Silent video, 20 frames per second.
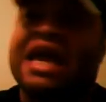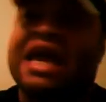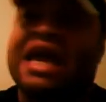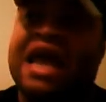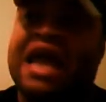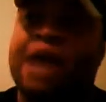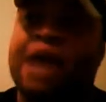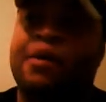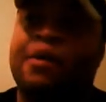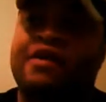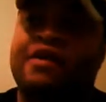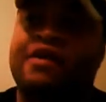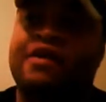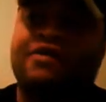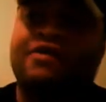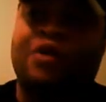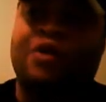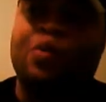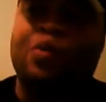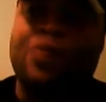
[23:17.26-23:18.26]
it was
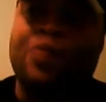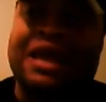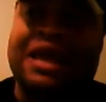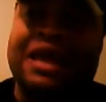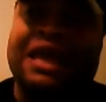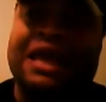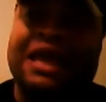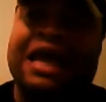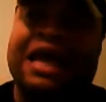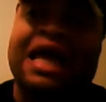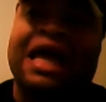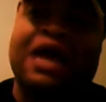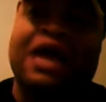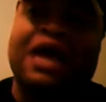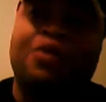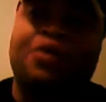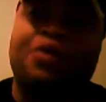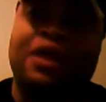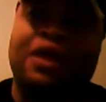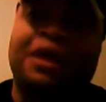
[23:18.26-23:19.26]
really,
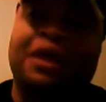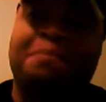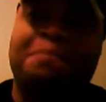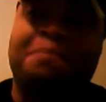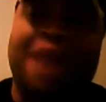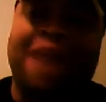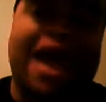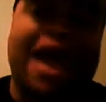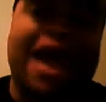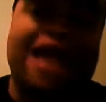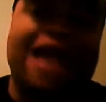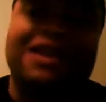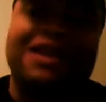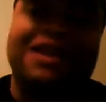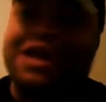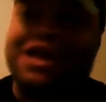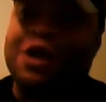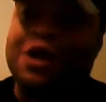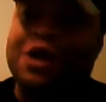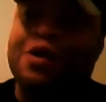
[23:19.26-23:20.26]
really bad to
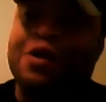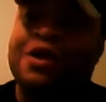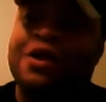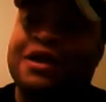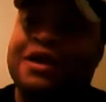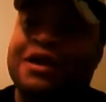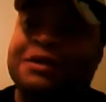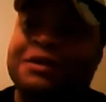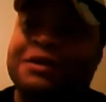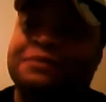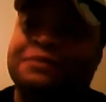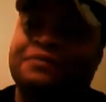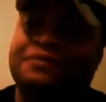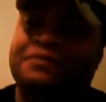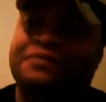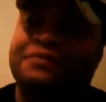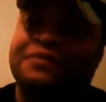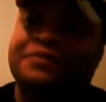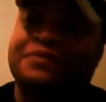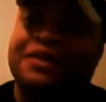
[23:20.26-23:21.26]
hear.
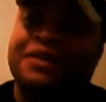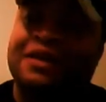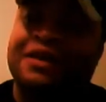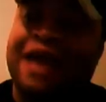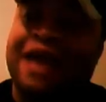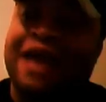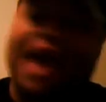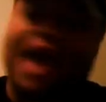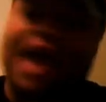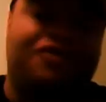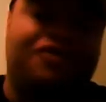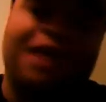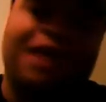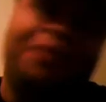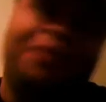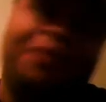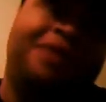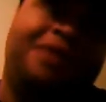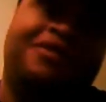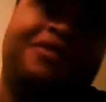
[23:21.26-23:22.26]
Actually, I
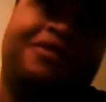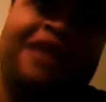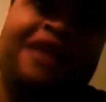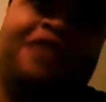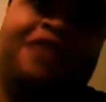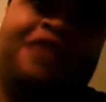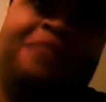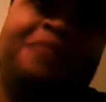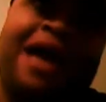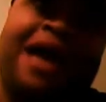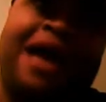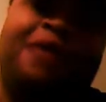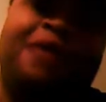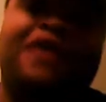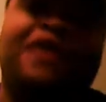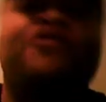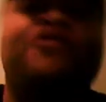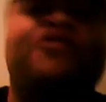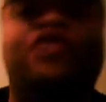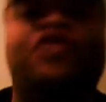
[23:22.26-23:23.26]
wouldn't even say it's bad. It was
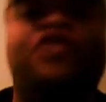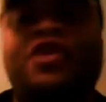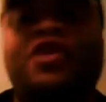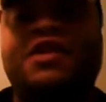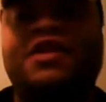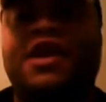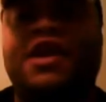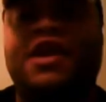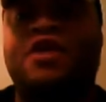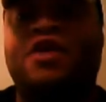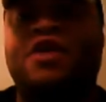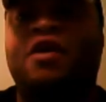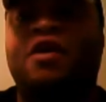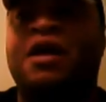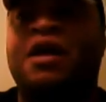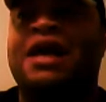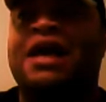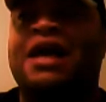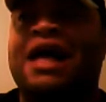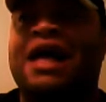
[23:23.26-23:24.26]
actually good to hear
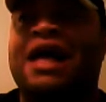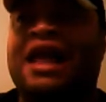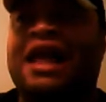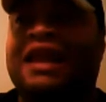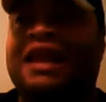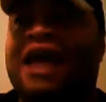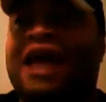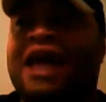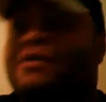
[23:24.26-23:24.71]
a lot of